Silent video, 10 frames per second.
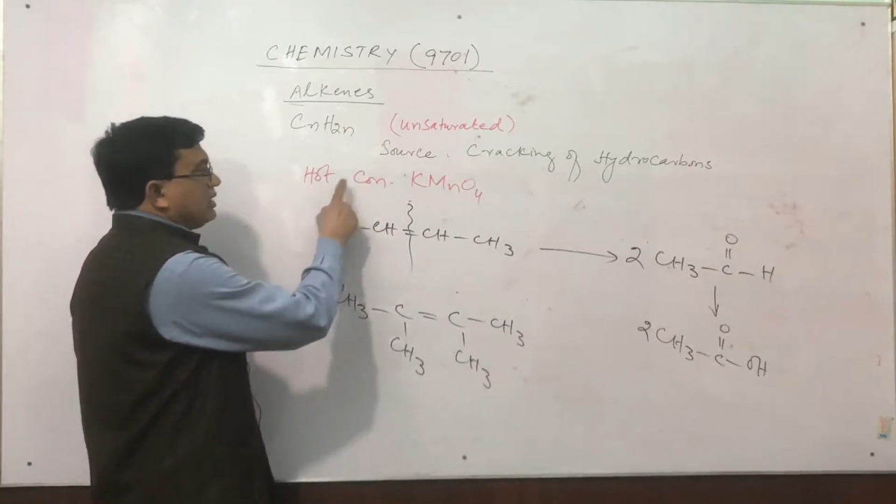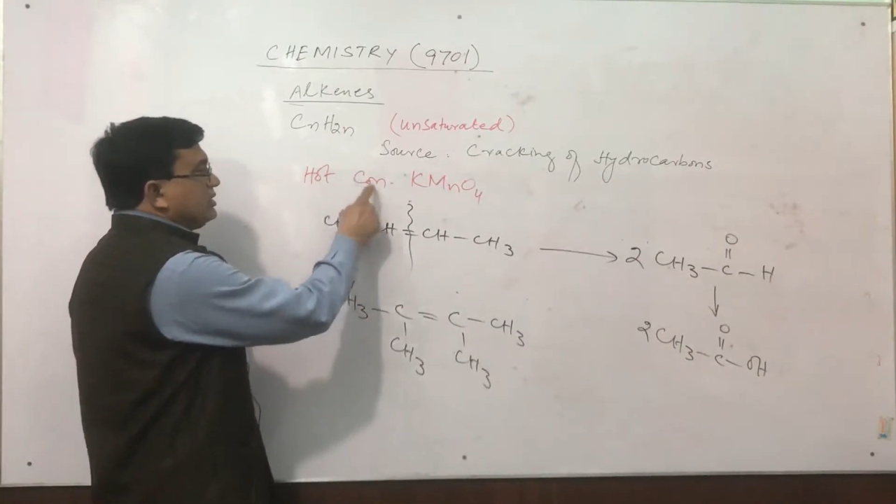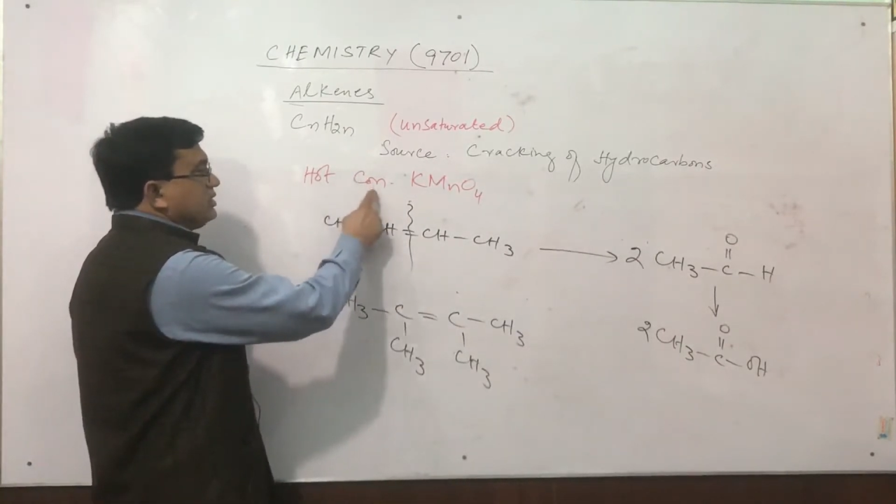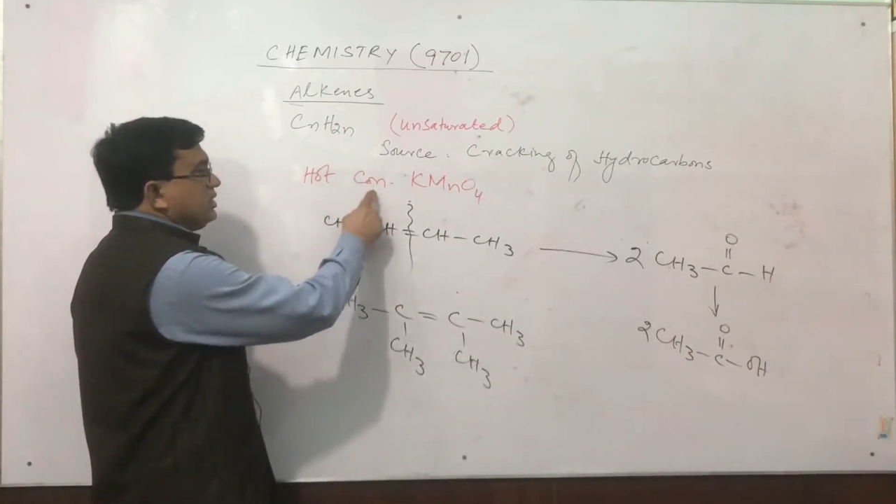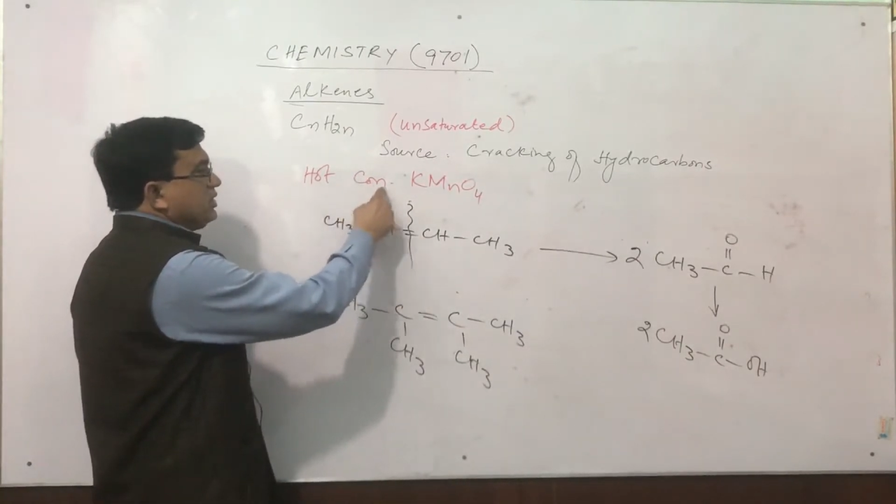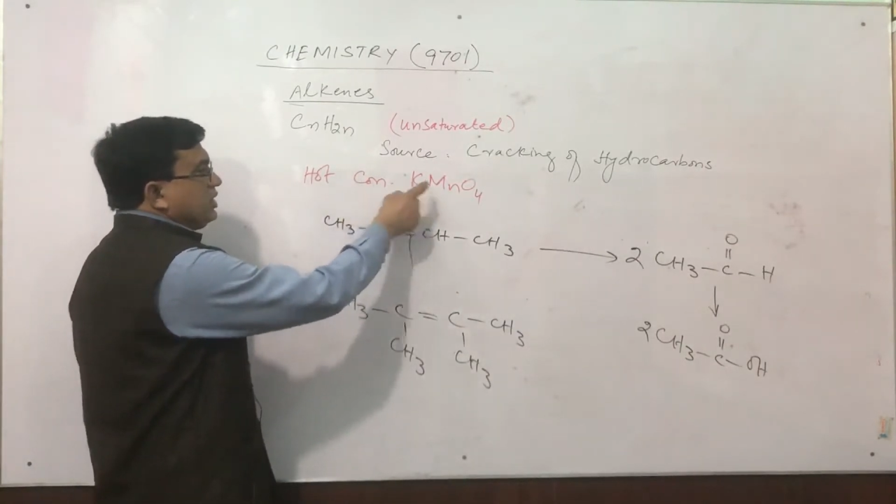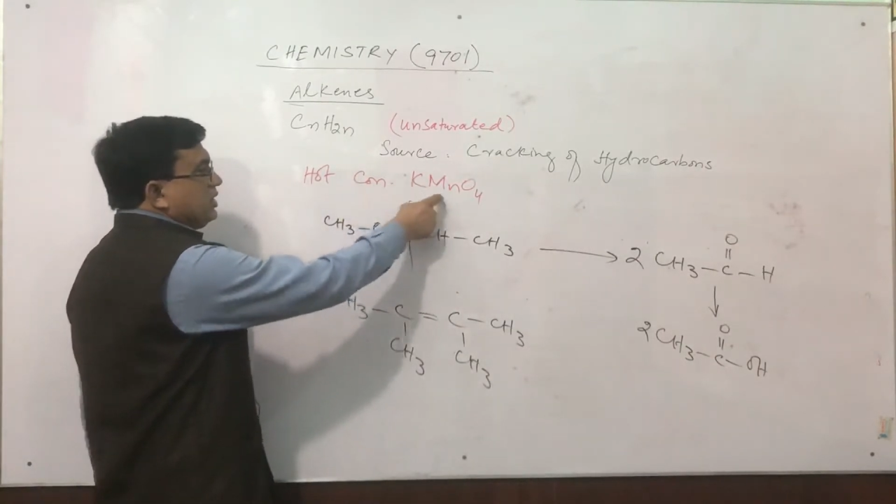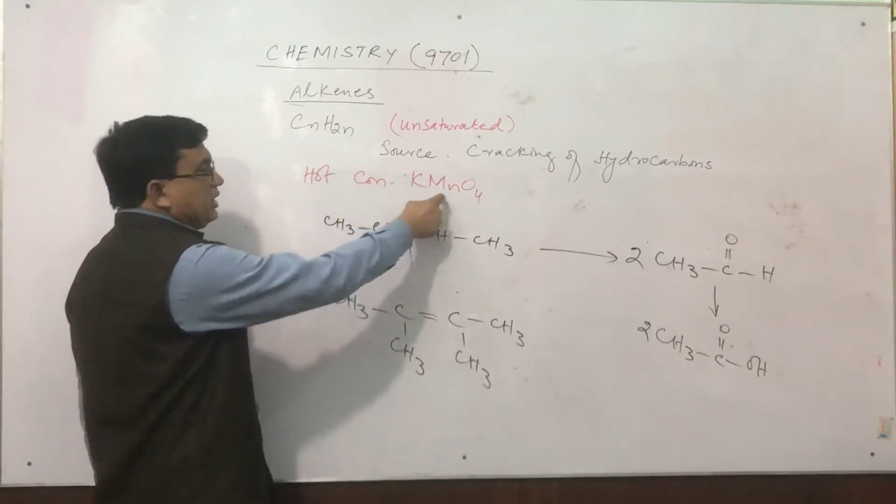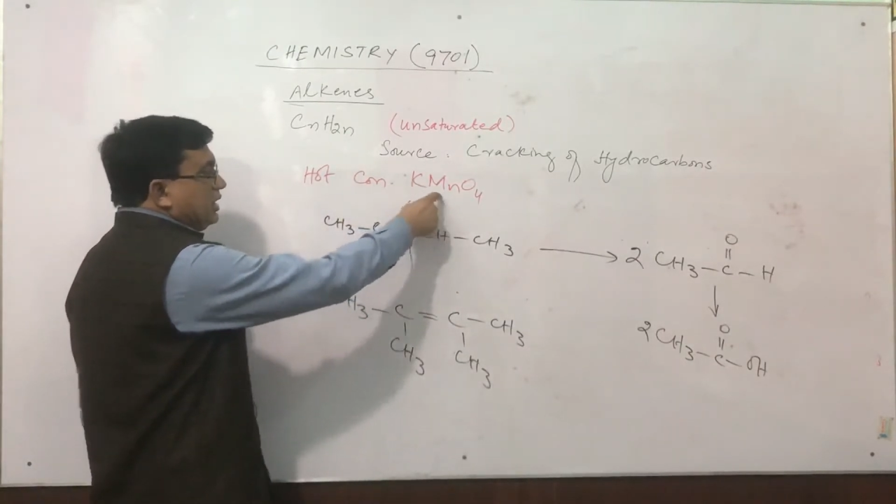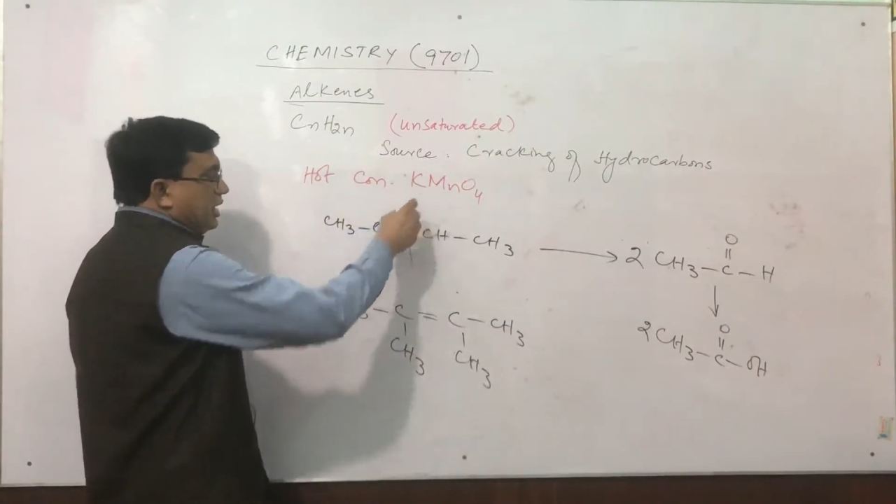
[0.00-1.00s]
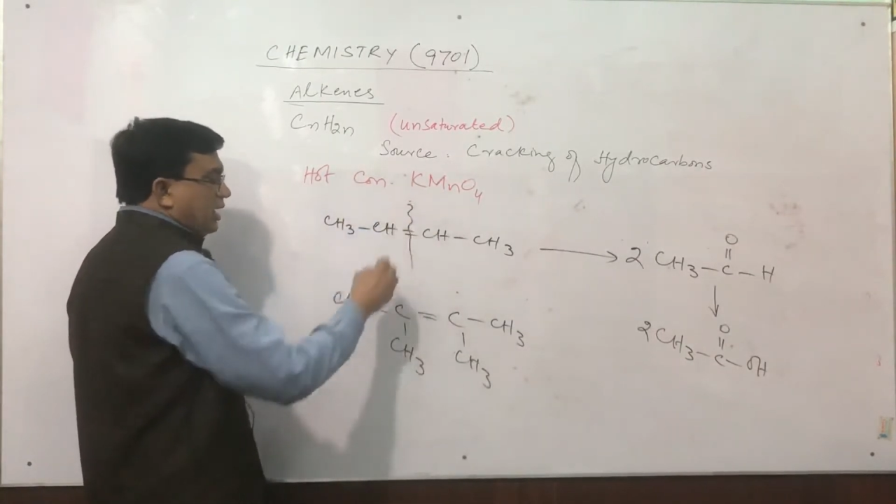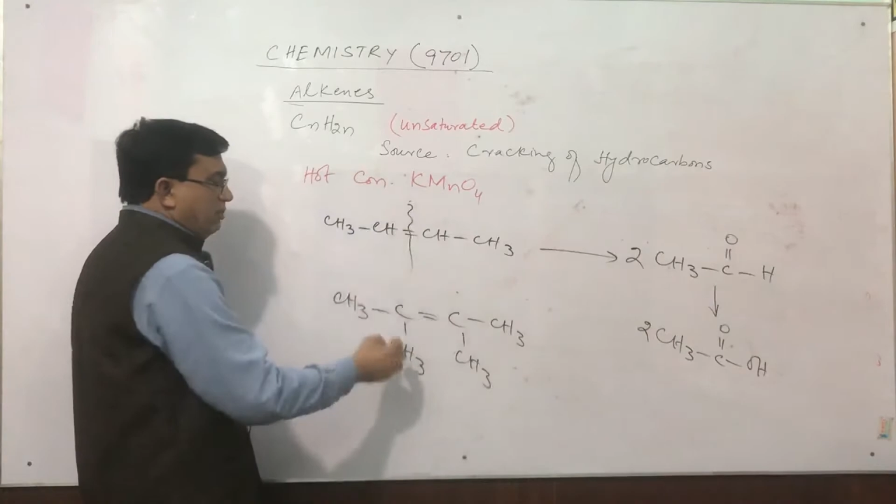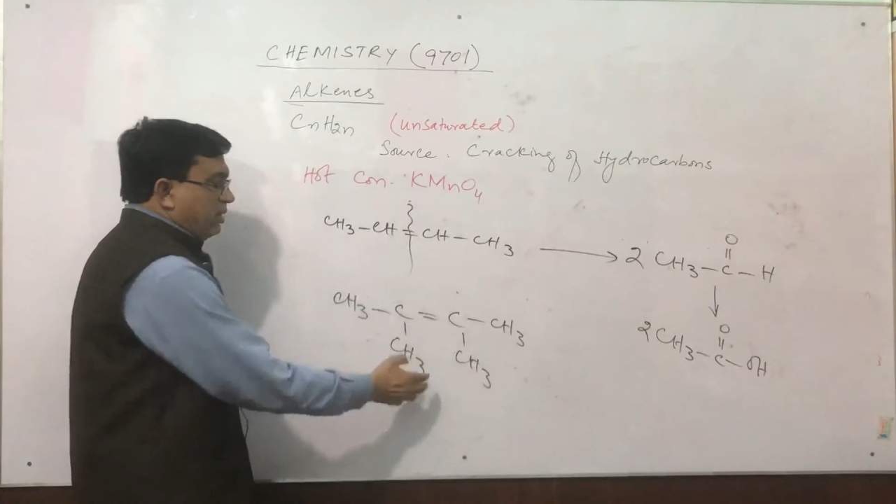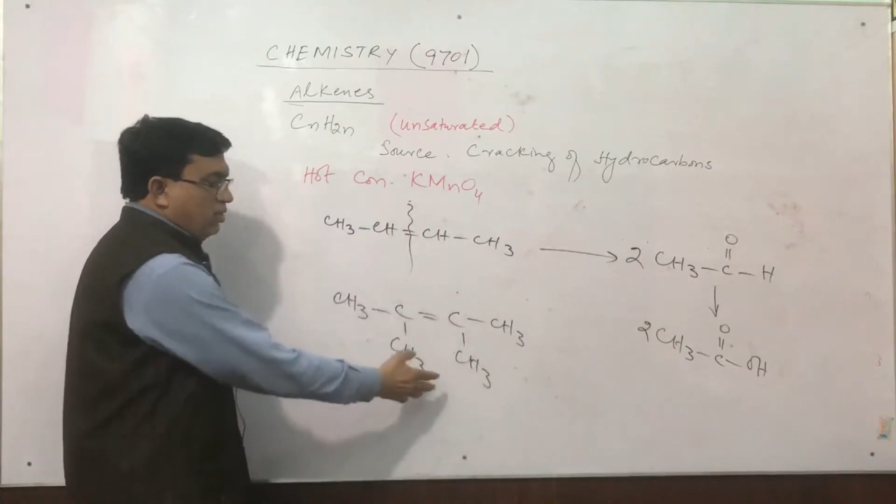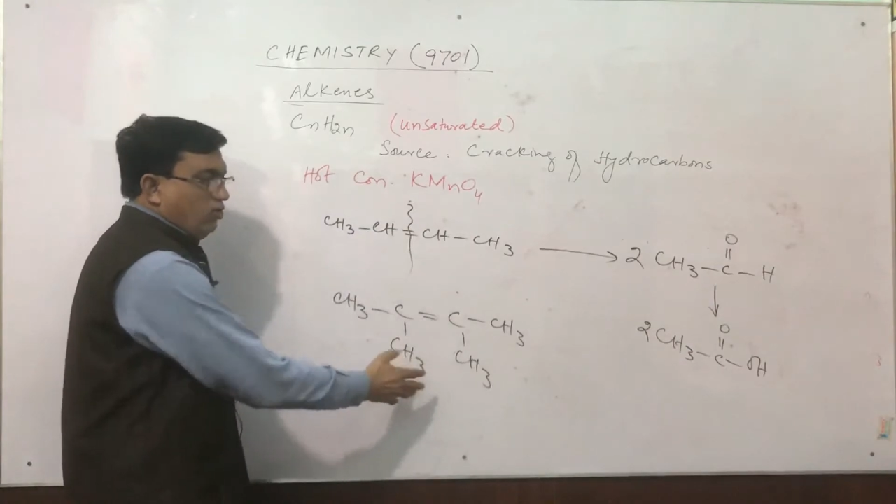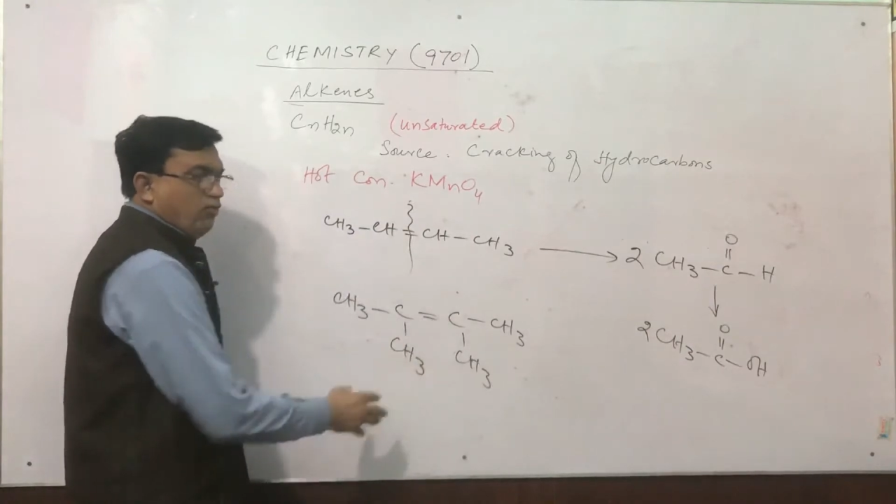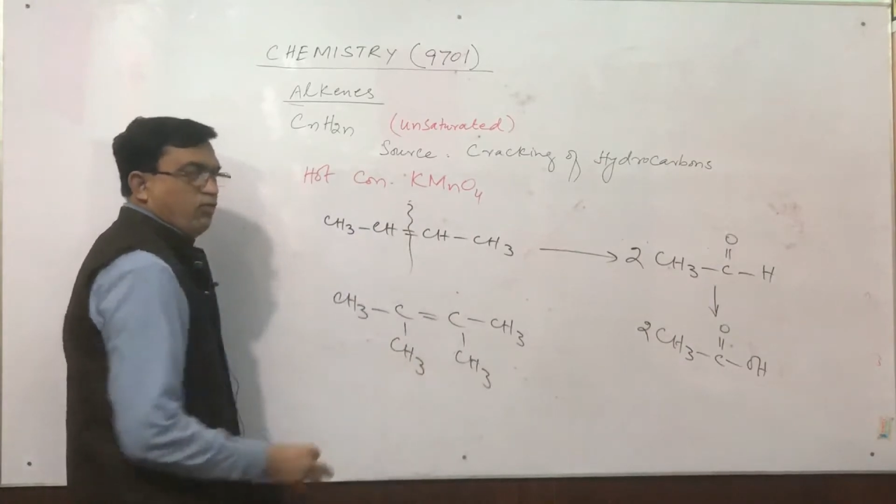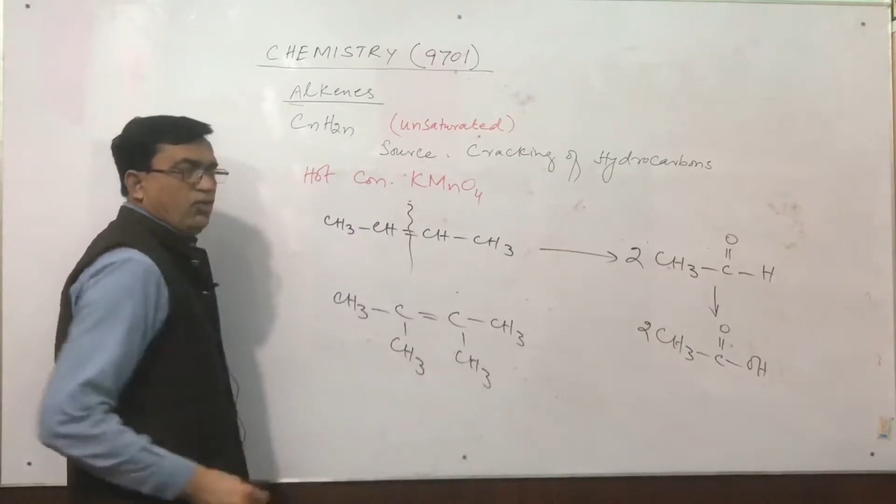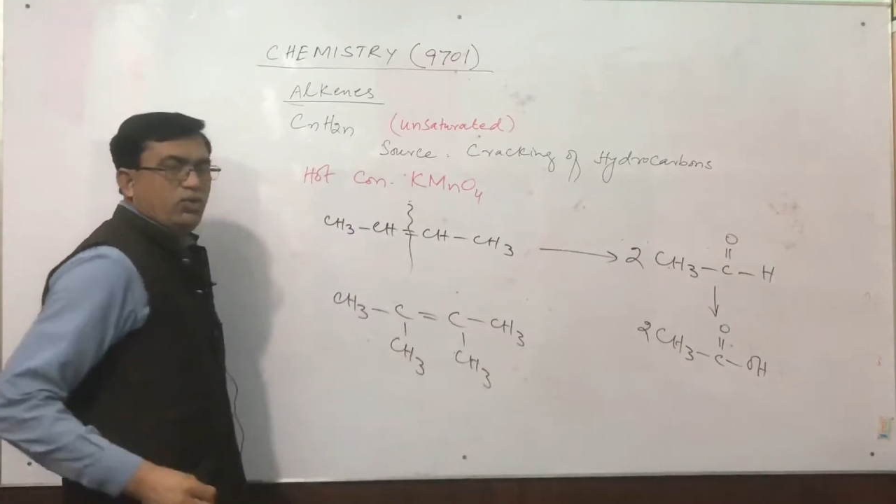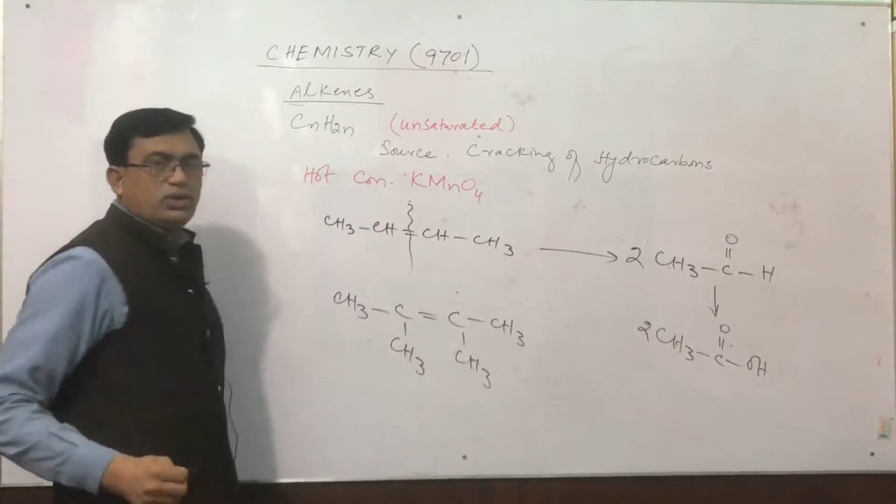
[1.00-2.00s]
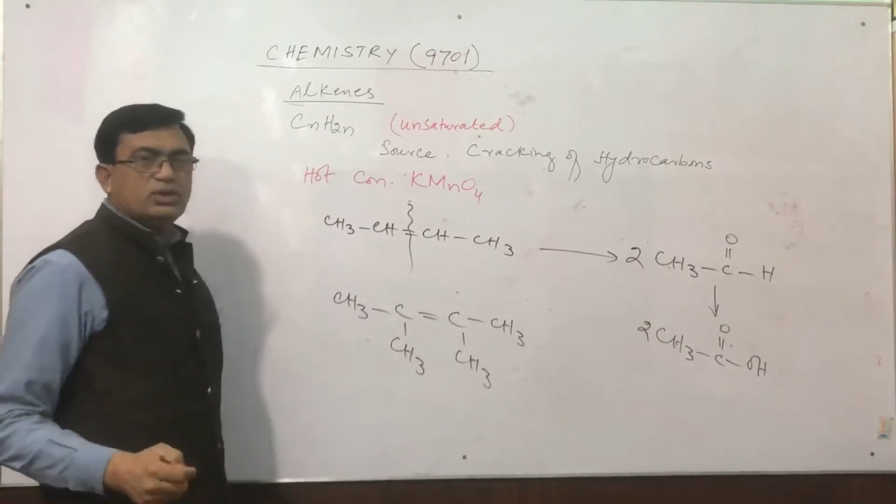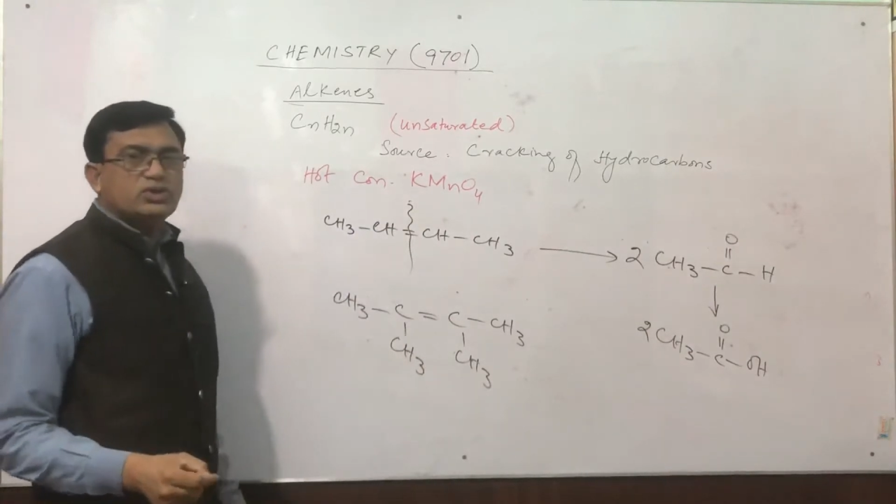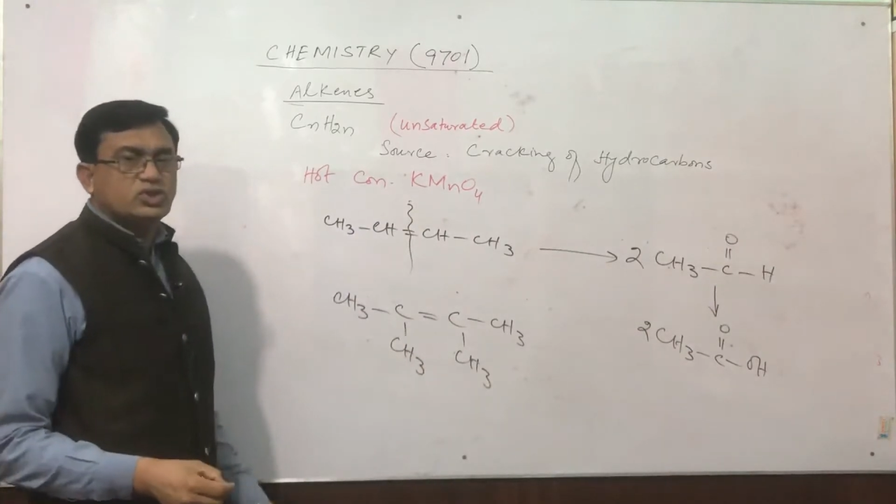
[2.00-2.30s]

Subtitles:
concentrated KMnO4